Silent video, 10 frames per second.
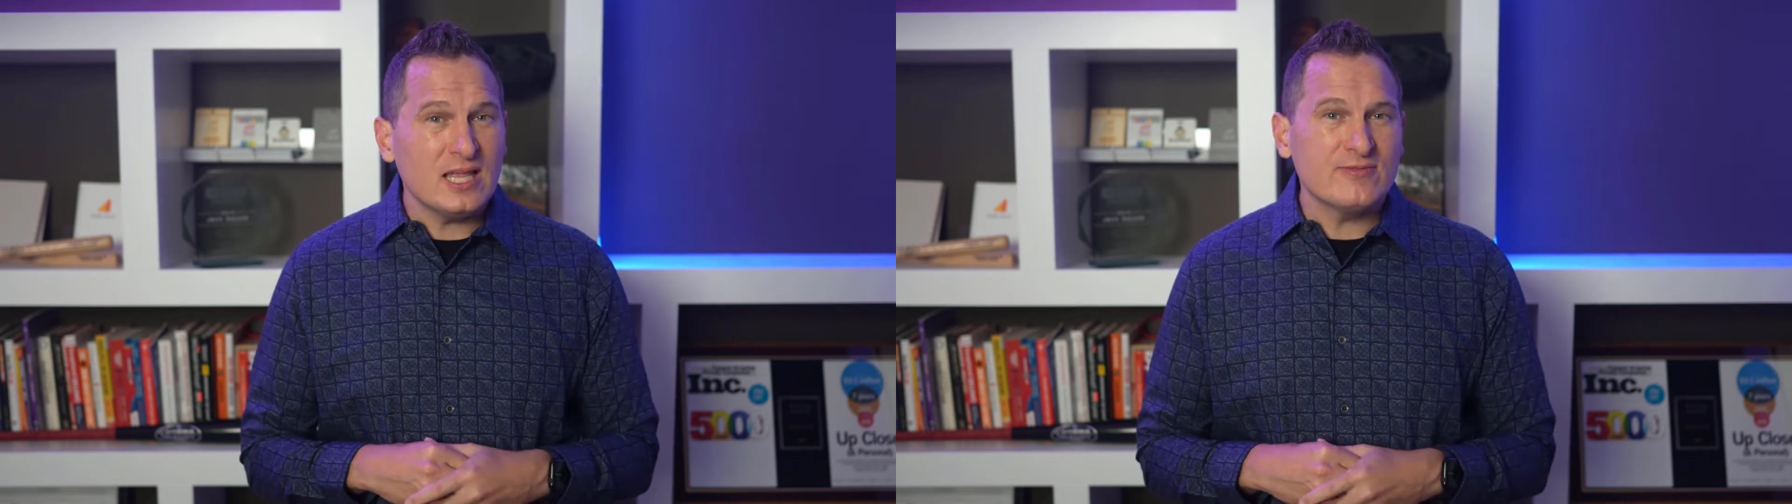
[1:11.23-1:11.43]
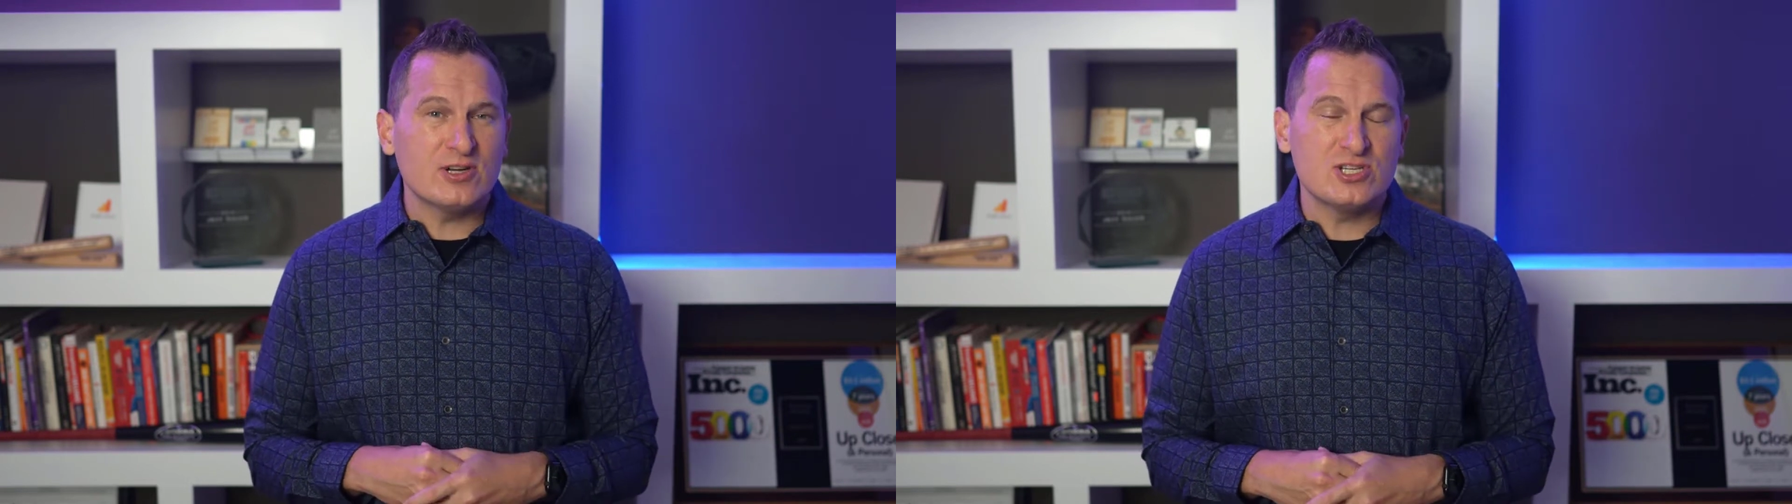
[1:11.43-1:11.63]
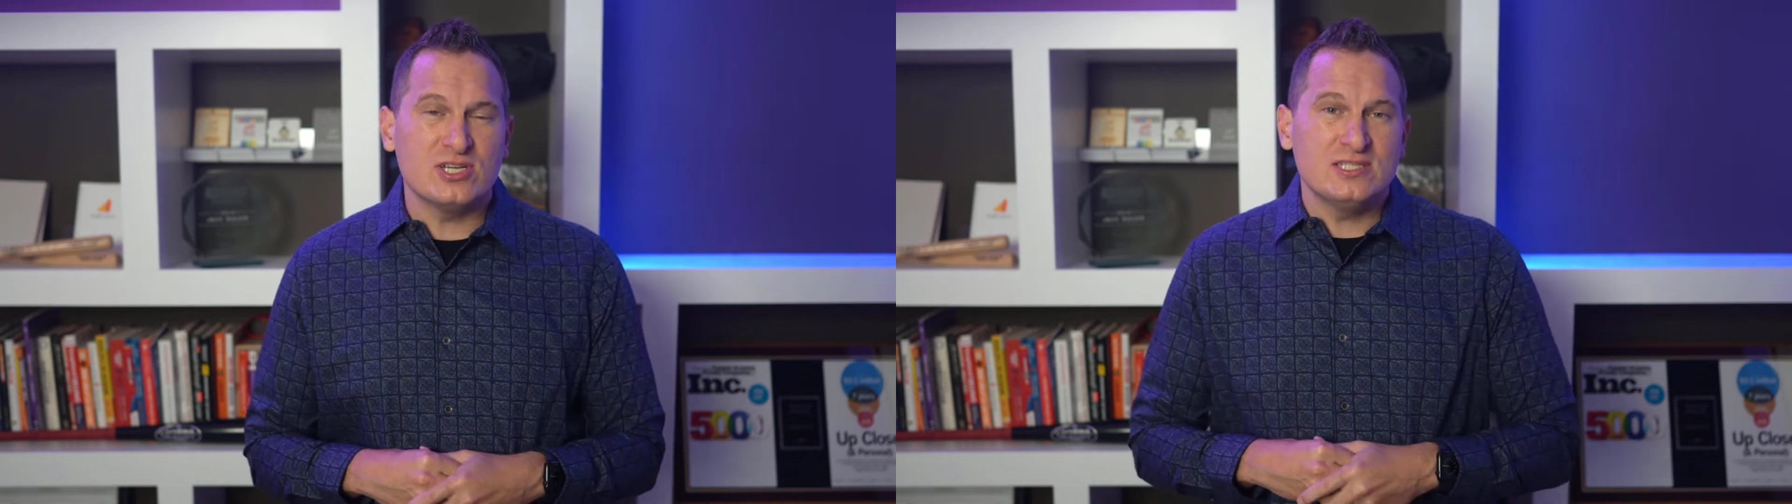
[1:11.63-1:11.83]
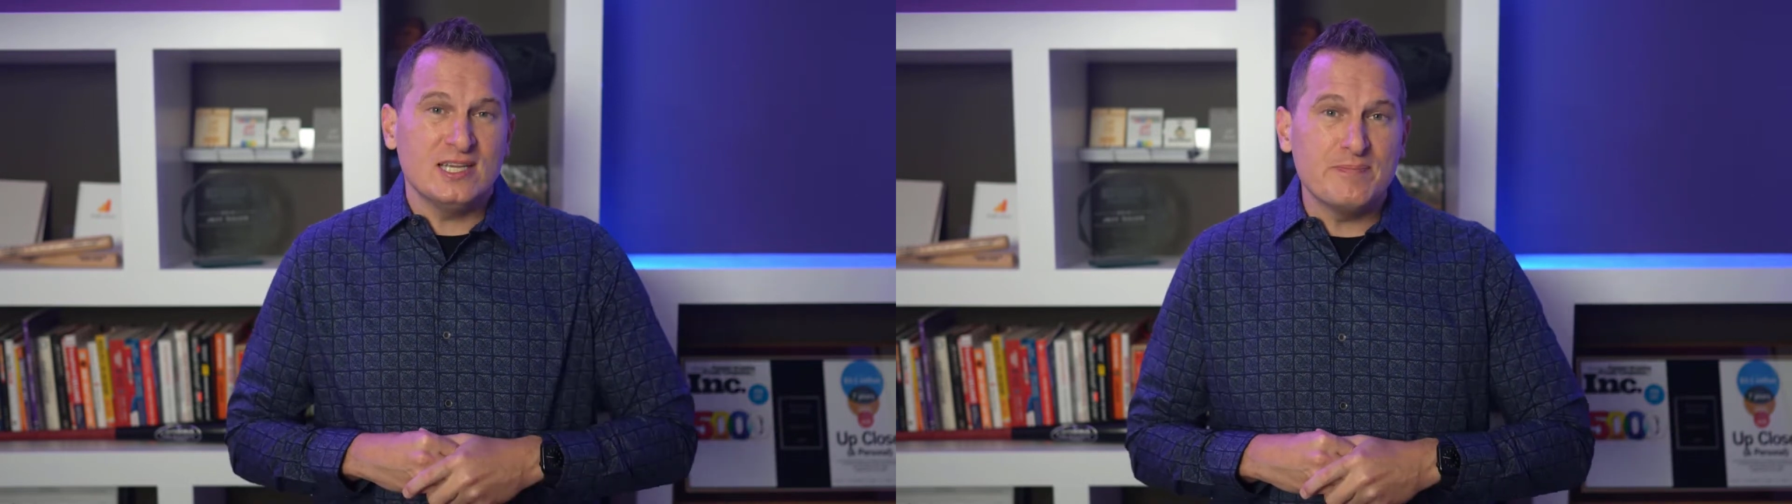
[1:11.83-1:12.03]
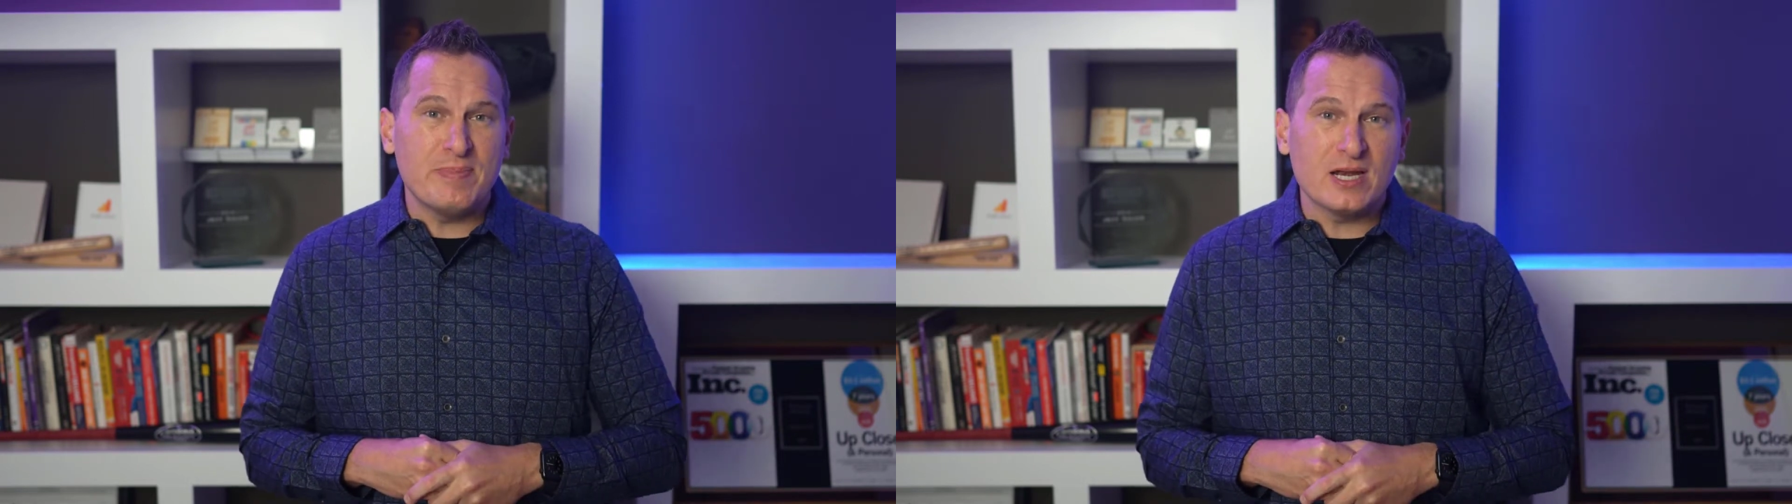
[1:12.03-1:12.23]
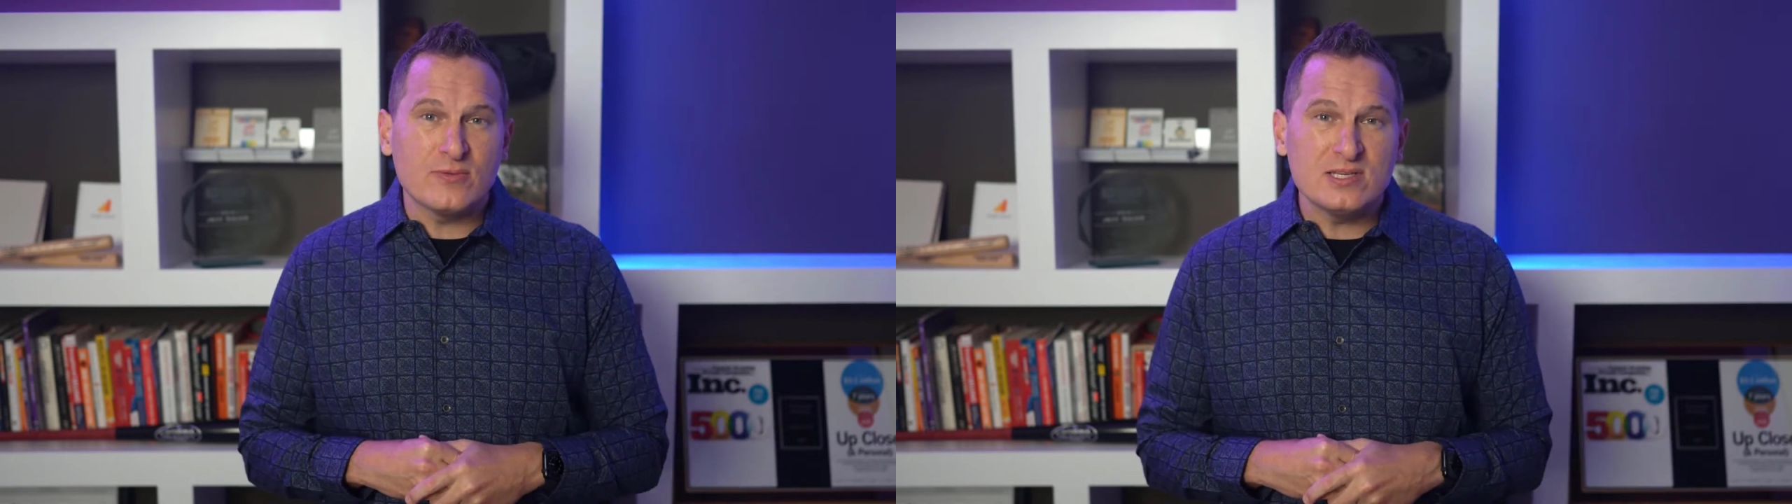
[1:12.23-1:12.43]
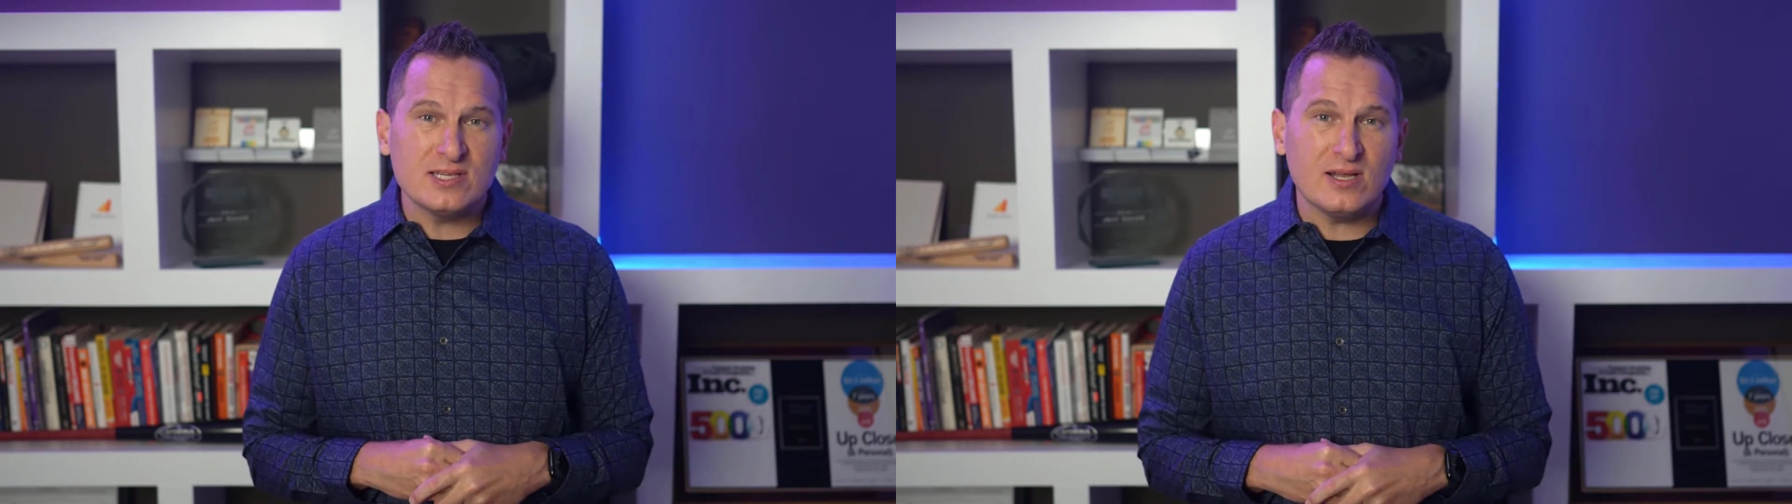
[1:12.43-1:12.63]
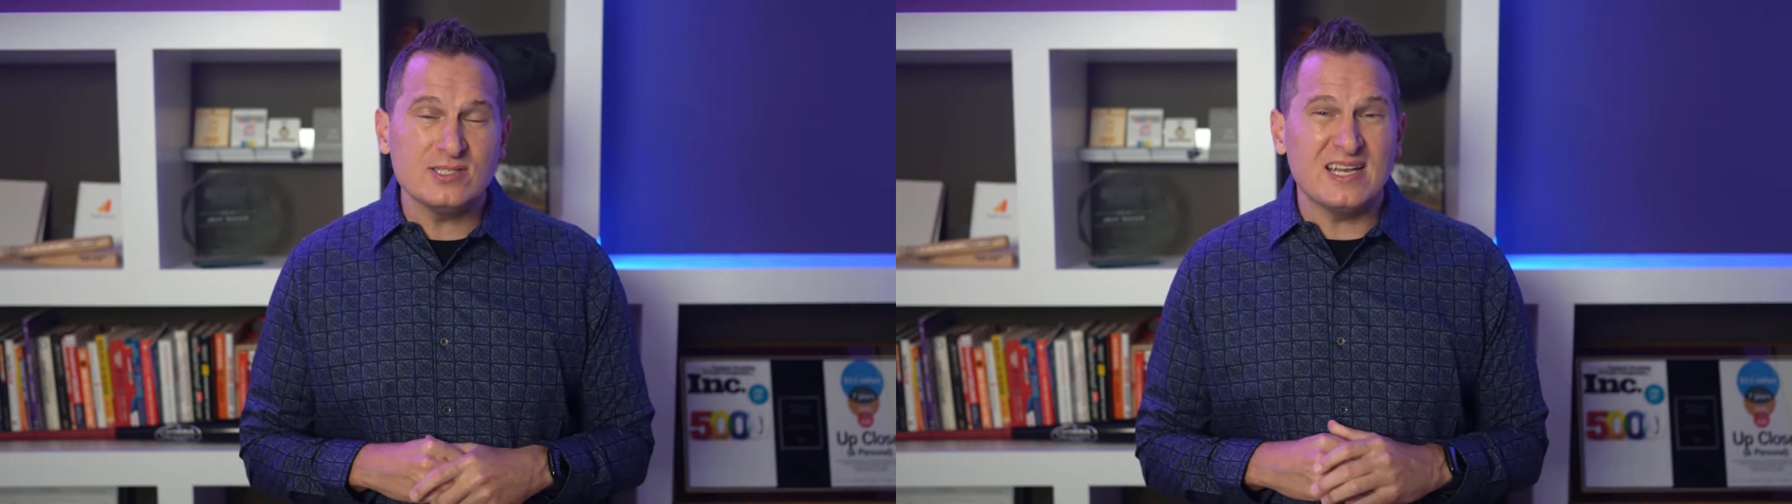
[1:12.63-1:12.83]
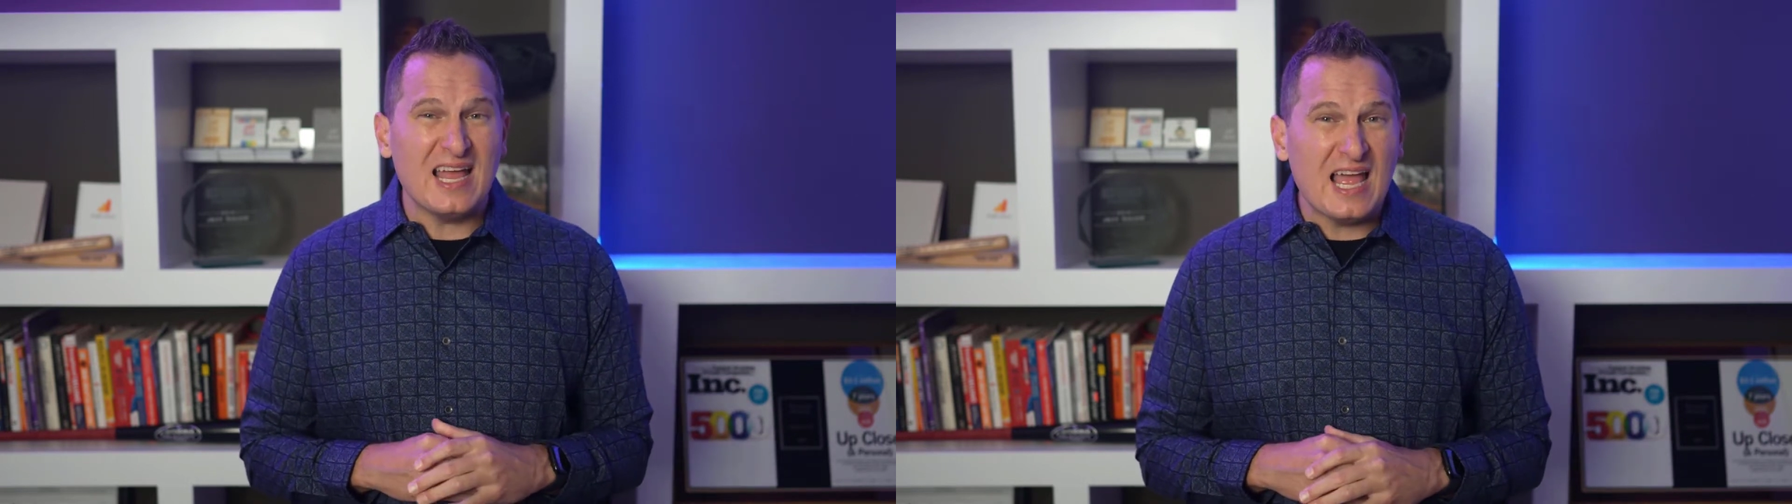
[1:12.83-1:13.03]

leverage it to get better results at